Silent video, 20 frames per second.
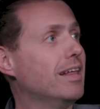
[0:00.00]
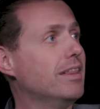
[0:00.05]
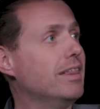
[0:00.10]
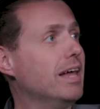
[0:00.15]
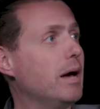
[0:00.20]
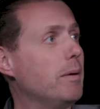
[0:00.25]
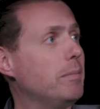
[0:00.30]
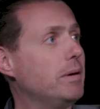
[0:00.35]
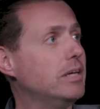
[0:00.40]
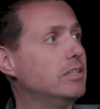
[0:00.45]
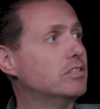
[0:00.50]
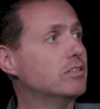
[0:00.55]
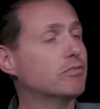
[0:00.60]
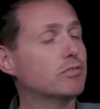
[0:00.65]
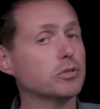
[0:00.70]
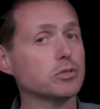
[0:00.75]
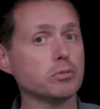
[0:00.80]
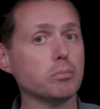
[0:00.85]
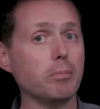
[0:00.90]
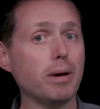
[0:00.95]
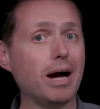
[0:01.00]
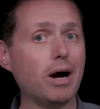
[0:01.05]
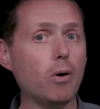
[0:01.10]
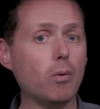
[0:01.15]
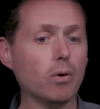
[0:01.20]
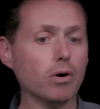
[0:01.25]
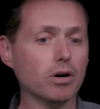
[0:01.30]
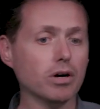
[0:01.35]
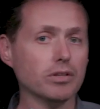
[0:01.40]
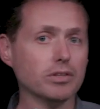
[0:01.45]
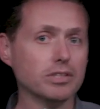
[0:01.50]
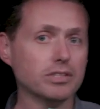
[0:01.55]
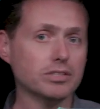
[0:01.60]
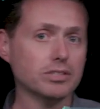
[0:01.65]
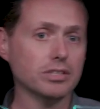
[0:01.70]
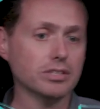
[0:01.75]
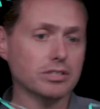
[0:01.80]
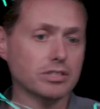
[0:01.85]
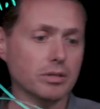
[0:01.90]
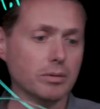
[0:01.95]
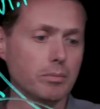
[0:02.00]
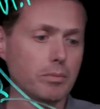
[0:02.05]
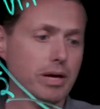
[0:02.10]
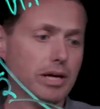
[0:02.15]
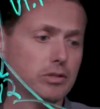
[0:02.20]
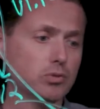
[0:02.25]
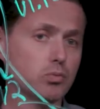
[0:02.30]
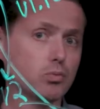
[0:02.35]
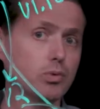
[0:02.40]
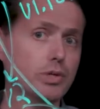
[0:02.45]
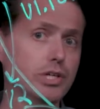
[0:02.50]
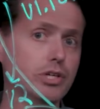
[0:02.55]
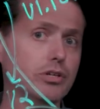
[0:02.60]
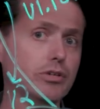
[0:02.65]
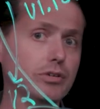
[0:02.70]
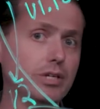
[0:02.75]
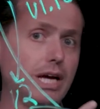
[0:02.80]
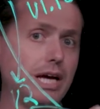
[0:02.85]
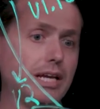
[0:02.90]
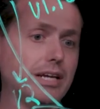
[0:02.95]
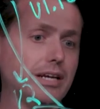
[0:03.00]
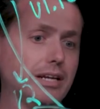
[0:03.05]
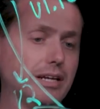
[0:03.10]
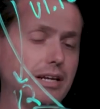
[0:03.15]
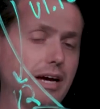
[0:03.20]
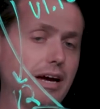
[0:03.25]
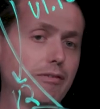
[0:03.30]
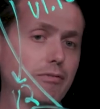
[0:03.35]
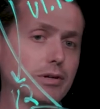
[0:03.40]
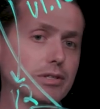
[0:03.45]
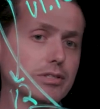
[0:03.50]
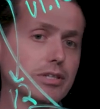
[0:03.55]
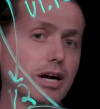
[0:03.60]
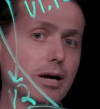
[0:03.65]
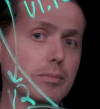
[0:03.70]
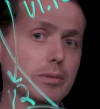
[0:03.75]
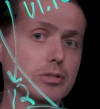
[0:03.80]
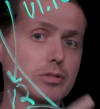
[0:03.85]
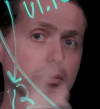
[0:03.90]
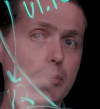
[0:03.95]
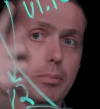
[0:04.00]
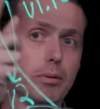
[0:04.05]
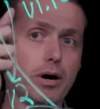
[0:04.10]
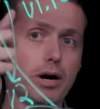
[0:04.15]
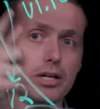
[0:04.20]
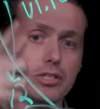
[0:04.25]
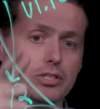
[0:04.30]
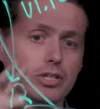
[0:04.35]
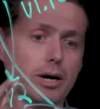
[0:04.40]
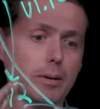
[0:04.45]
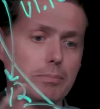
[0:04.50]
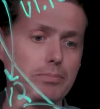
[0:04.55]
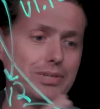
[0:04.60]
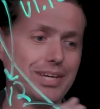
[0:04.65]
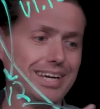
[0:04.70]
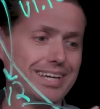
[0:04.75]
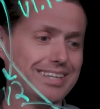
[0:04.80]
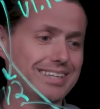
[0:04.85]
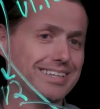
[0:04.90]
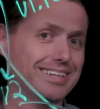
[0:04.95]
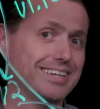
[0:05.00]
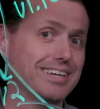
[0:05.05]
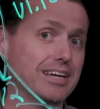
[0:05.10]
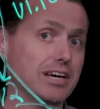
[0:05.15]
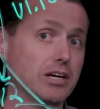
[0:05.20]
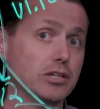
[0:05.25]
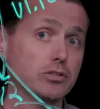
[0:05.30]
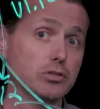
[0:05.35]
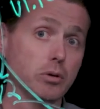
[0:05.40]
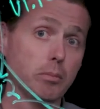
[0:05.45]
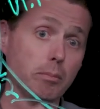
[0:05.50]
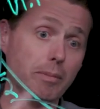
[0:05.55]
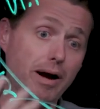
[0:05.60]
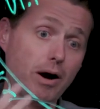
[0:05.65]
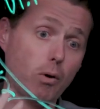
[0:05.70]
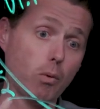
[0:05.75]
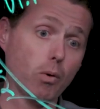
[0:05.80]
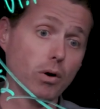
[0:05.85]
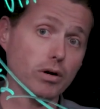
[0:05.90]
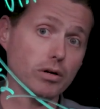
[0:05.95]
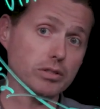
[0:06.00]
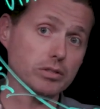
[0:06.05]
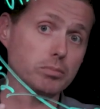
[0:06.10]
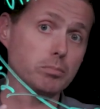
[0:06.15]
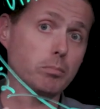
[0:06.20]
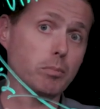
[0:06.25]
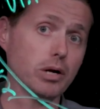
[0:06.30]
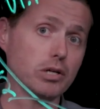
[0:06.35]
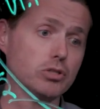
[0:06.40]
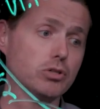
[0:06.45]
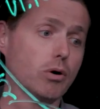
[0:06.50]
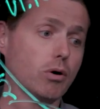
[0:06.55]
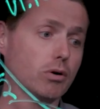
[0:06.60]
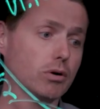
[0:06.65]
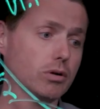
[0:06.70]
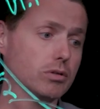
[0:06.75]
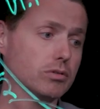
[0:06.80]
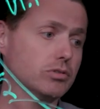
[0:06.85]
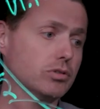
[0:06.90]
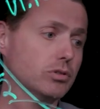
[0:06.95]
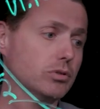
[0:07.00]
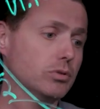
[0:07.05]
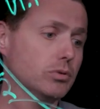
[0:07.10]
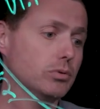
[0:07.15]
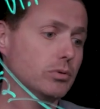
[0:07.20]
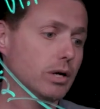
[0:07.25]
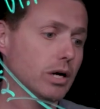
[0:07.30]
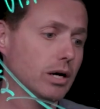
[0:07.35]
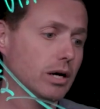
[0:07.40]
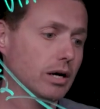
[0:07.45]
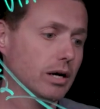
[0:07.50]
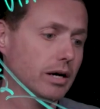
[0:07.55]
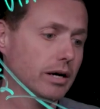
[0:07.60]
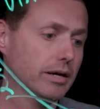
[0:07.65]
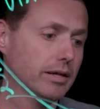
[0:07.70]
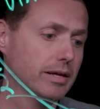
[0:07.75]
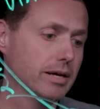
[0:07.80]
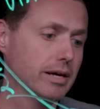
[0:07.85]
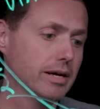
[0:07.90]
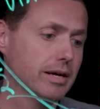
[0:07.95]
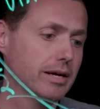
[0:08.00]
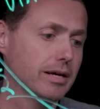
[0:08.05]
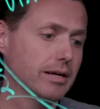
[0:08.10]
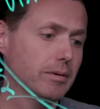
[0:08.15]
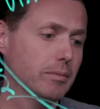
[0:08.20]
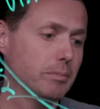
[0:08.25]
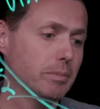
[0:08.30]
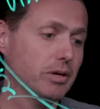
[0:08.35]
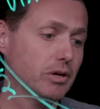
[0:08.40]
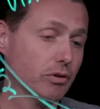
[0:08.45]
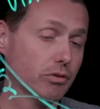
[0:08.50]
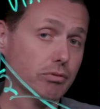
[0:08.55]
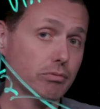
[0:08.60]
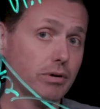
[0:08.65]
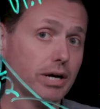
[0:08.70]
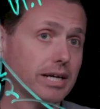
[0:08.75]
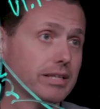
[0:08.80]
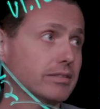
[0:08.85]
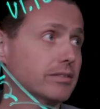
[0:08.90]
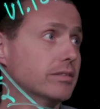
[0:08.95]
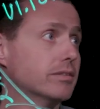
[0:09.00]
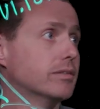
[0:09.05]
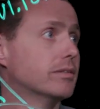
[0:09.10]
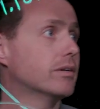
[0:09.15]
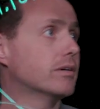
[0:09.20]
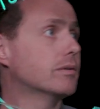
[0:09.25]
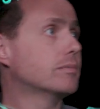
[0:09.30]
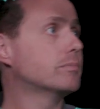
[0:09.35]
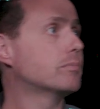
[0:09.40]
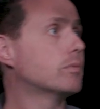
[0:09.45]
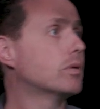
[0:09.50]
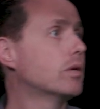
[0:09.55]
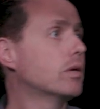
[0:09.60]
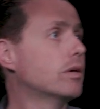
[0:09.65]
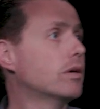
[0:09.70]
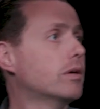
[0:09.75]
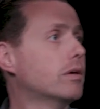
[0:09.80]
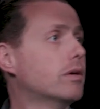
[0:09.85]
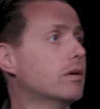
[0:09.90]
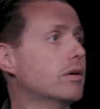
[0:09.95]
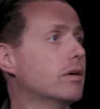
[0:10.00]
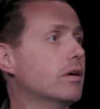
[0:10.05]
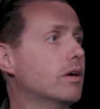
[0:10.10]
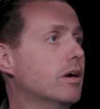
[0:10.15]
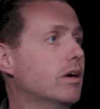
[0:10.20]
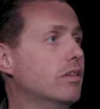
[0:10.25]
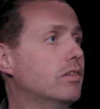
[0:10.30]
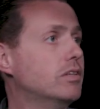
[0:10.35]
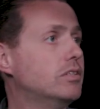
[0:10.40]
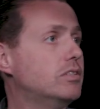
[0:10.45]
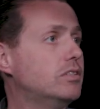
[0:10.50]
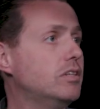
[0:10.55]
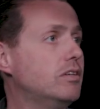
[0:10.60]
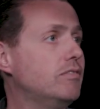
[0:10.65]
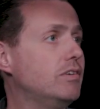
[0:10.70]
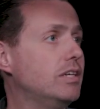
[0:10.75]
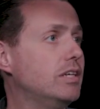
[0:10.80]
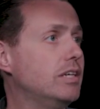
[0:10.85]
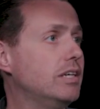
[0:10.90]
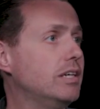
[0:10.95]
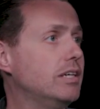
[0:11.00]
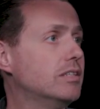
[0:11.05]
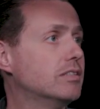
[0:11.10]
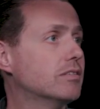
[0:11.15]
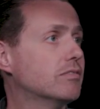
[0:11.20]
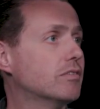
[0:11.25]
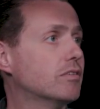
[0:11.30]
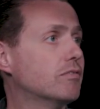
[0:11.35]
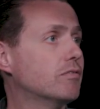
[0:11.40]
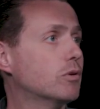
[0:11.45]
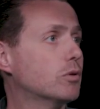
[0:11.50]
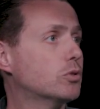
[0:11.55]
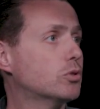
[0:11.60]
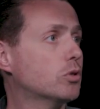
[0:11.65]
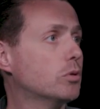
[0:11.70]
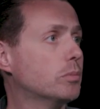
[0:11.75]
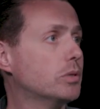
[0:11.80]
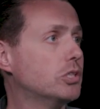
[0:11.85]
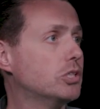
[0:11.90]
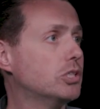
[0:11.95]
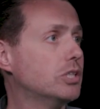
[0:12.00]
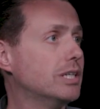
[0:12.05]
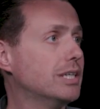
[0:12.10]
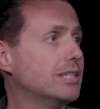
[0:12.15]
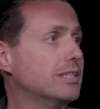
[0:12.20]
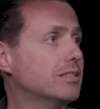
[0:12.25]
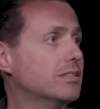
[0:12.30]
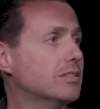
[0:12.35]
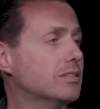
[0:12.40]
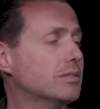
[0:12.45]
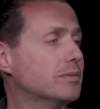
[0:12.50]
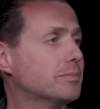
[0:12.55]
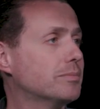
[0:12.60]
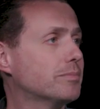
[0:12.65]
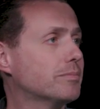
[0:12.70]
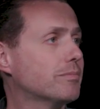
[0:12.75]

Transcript: That means if there's malware on the system, it's recreated every time there's a BOSH update. So malware is much harder to uh, be a threat. The CVEs of the virtual machines